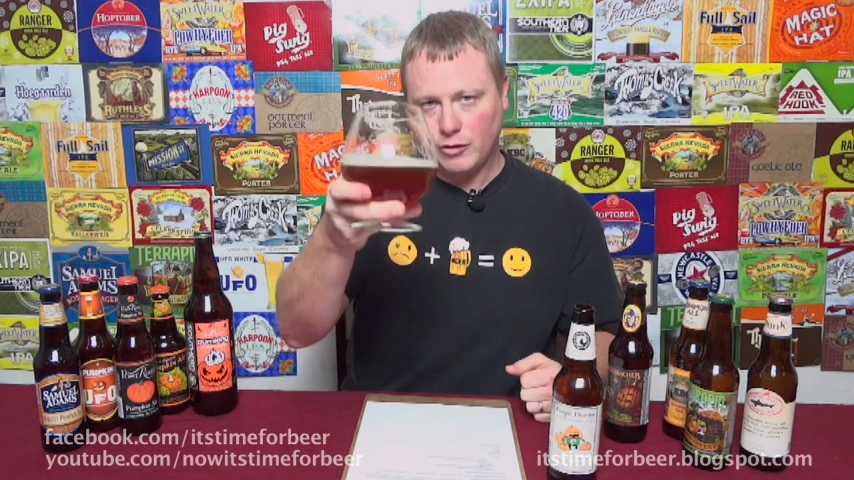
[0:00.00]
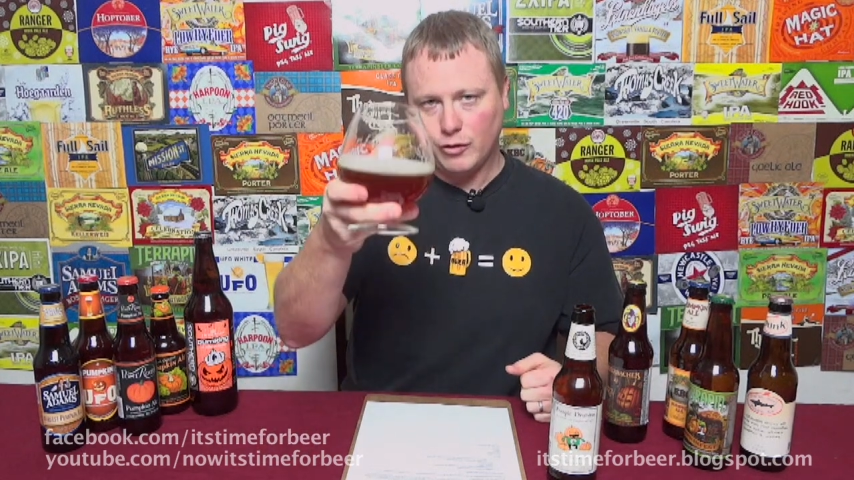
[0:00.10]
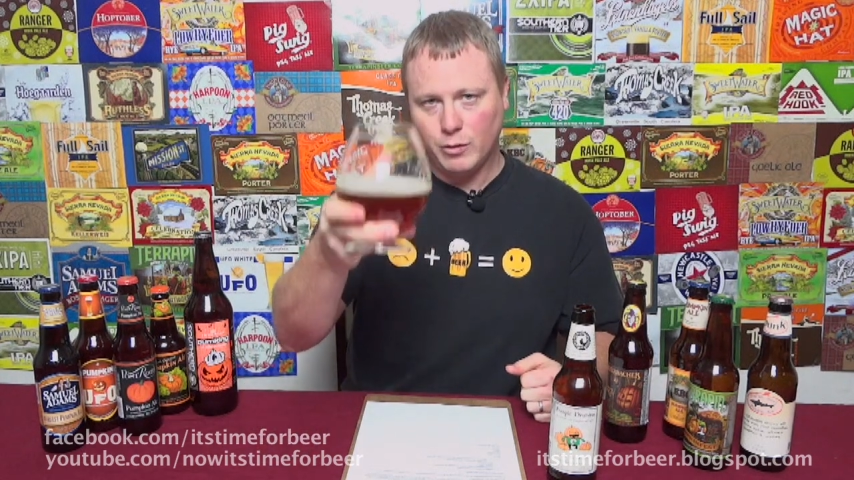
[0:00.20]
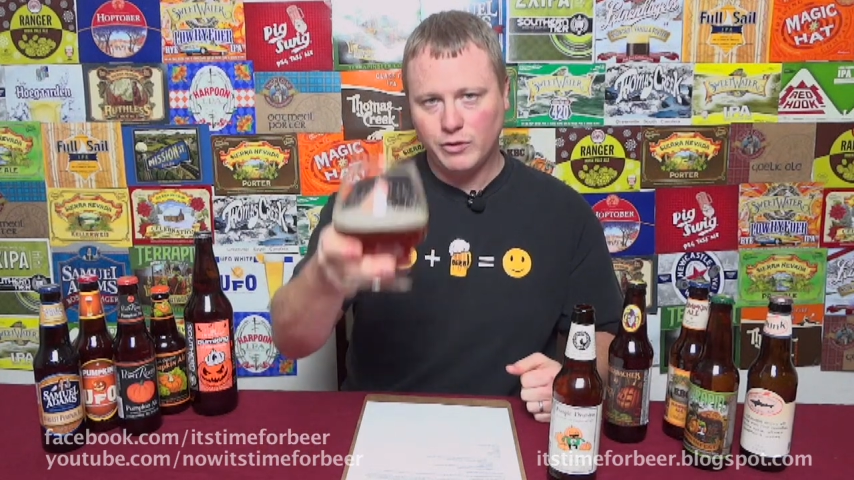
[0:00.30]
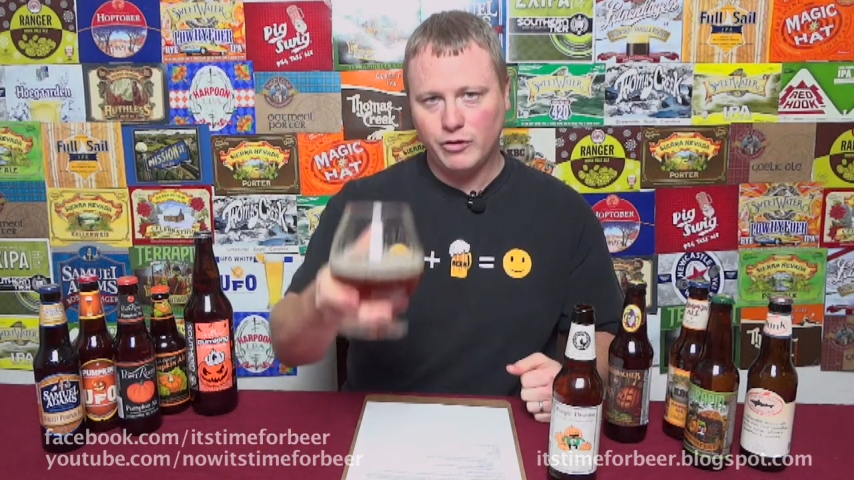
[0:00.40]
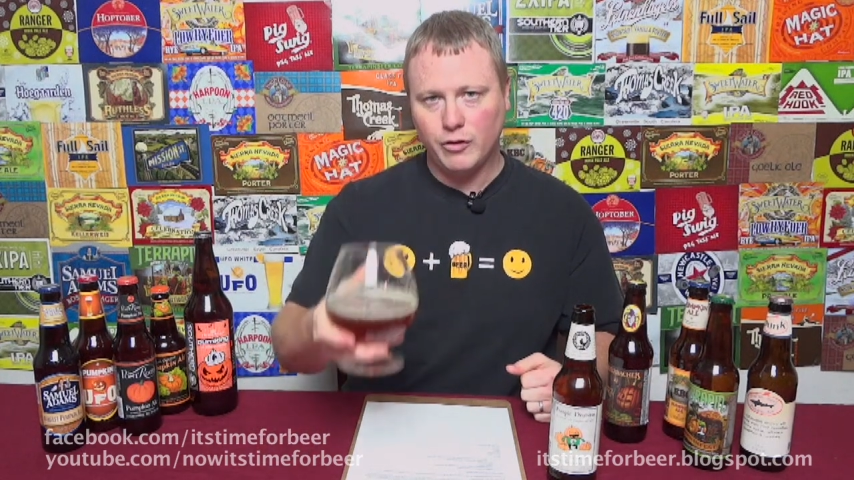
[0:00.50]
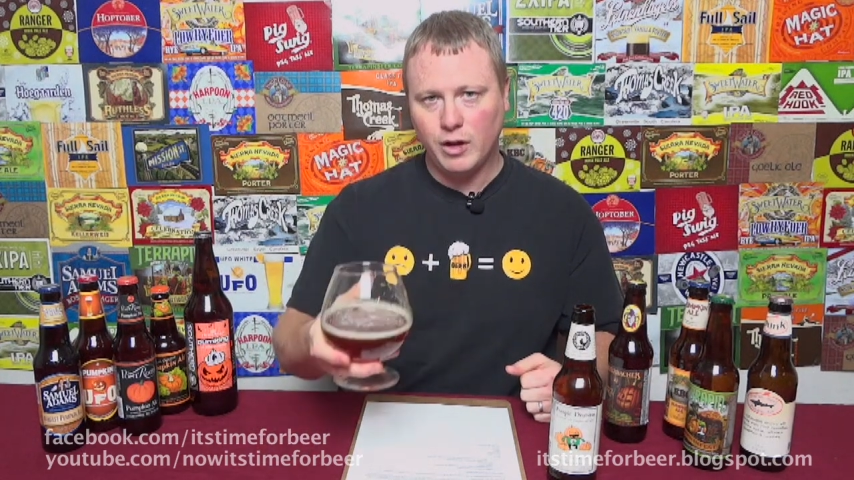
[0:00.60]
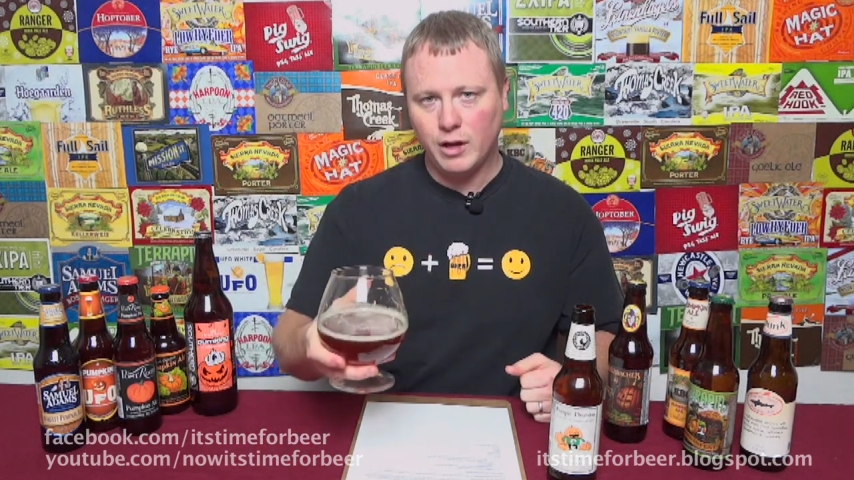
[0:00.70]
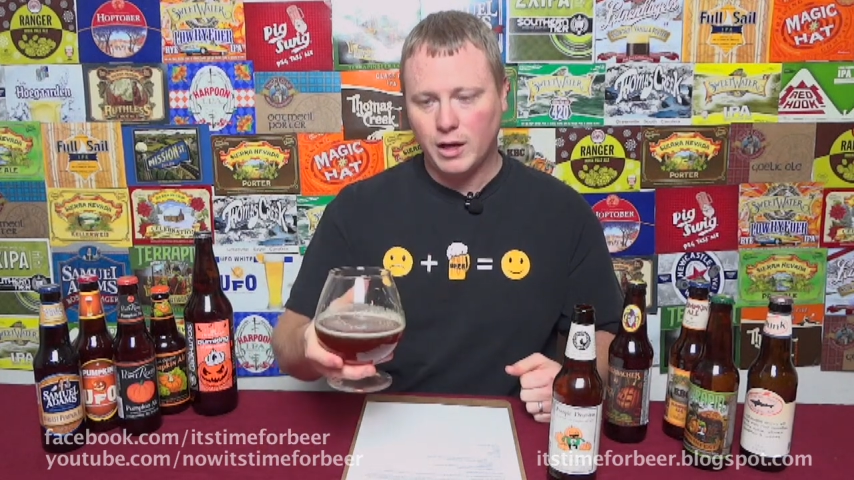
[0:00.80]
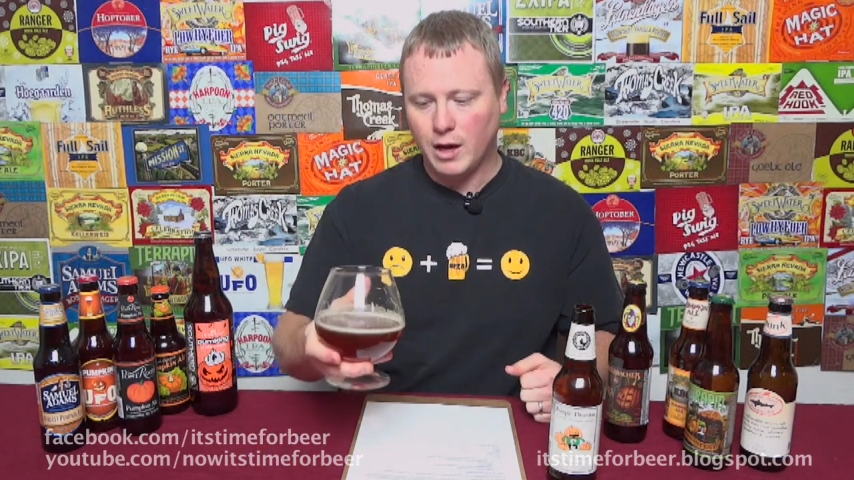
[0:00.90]
enjoy what you
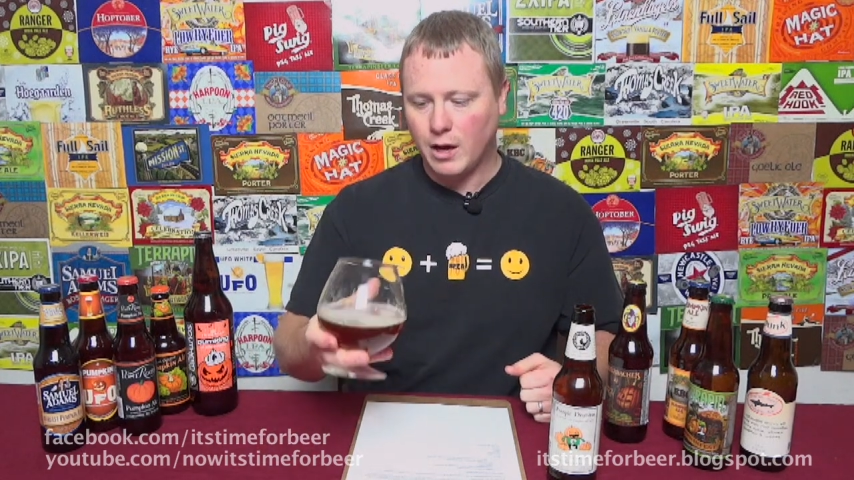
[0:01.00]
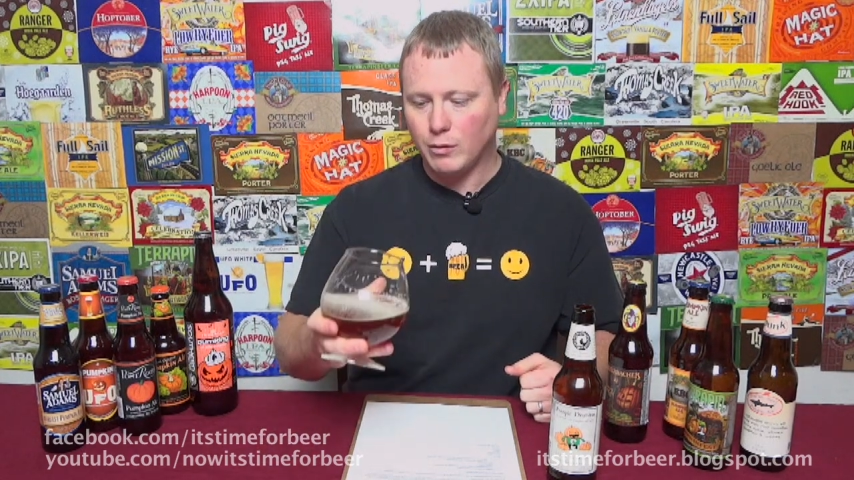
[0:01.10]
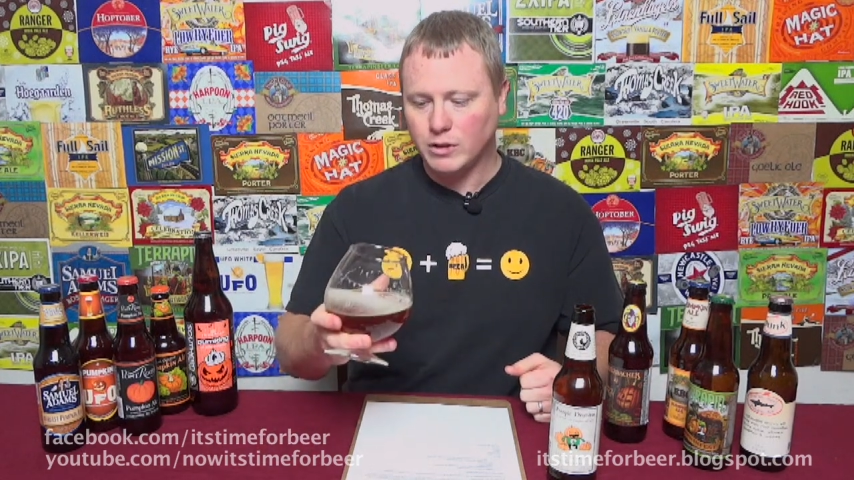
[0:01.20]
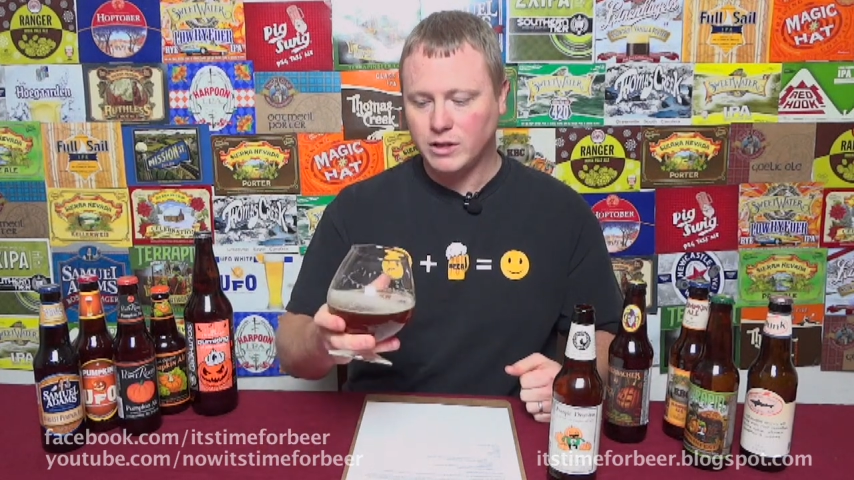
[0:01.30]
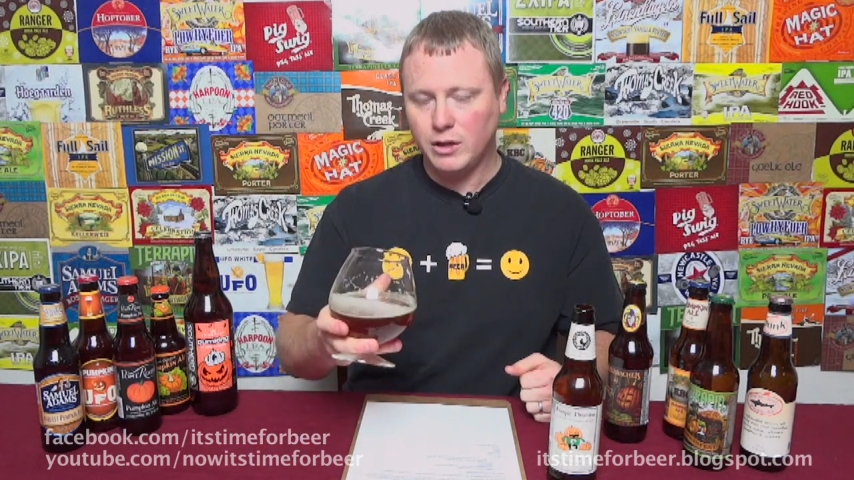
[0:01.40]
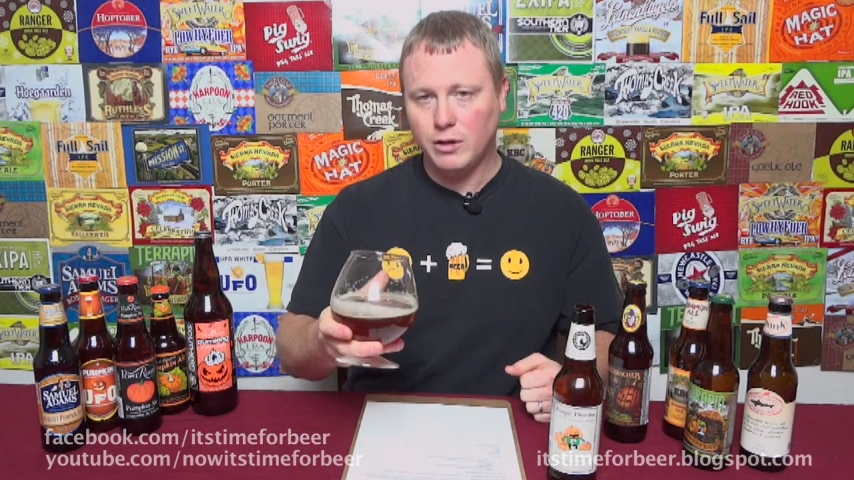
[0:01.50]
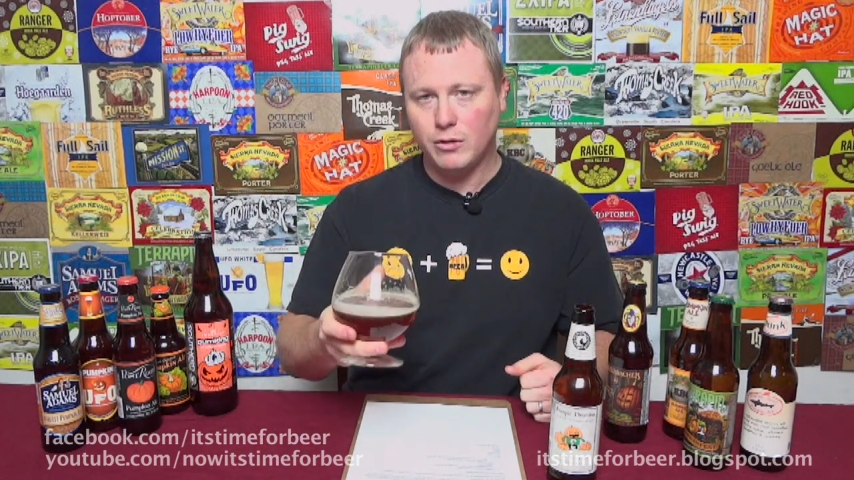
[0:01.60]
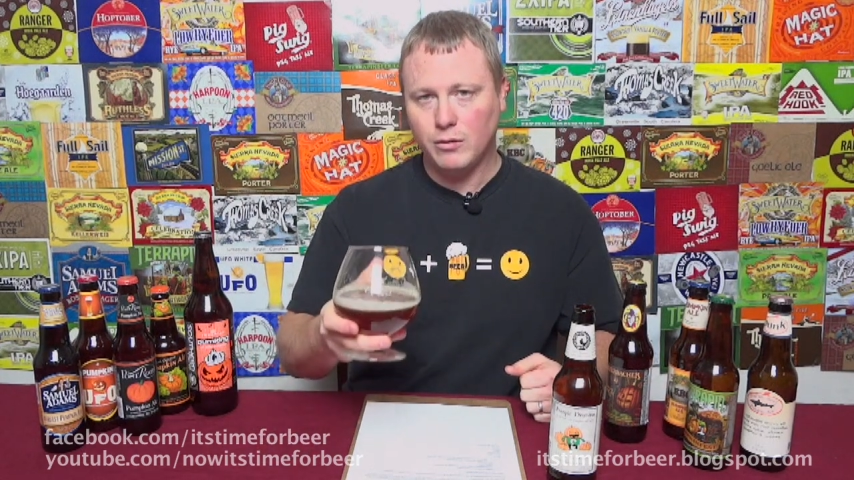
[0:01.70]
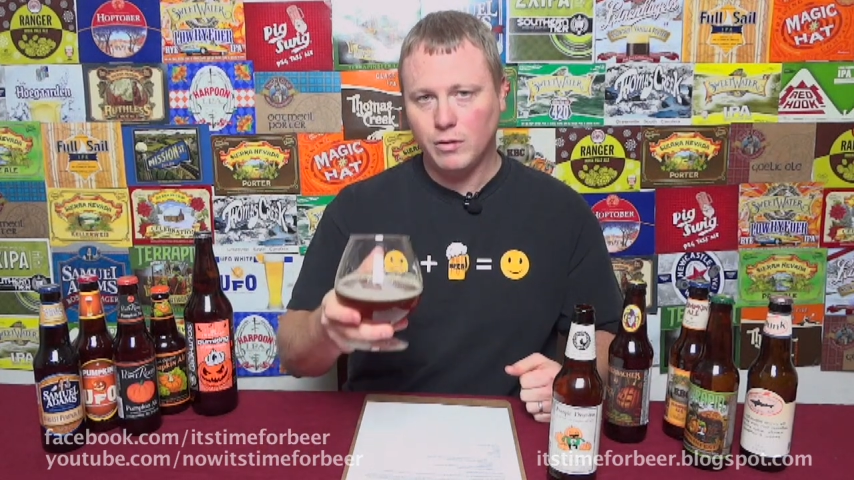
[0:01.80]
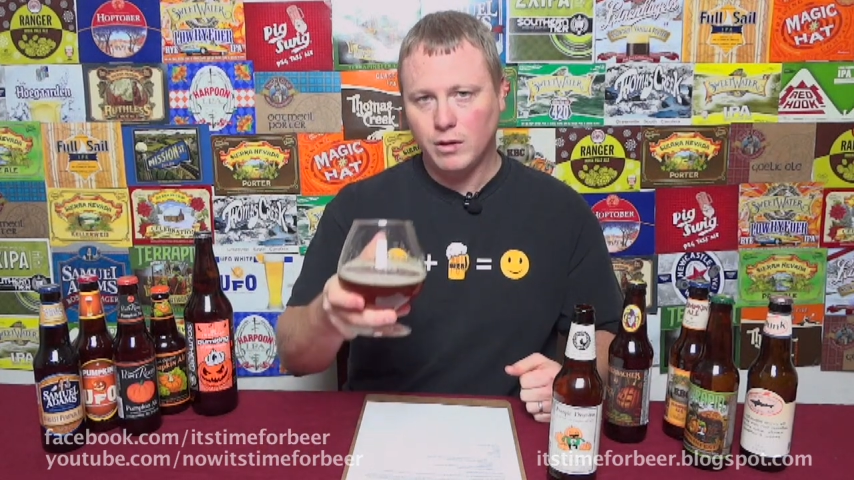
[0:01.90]
drink, and I will see
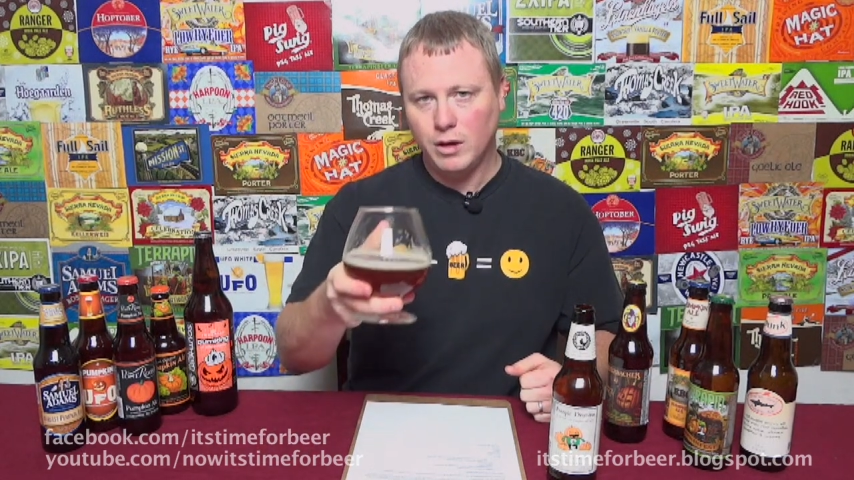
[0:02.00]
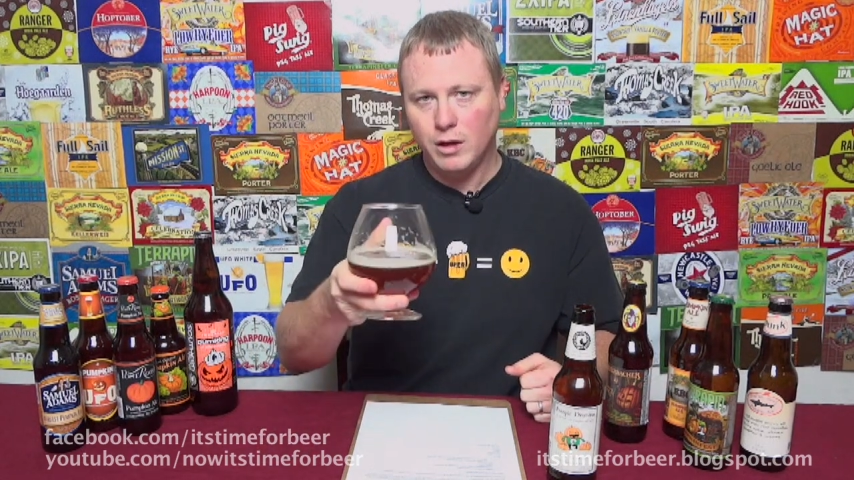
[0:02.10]
you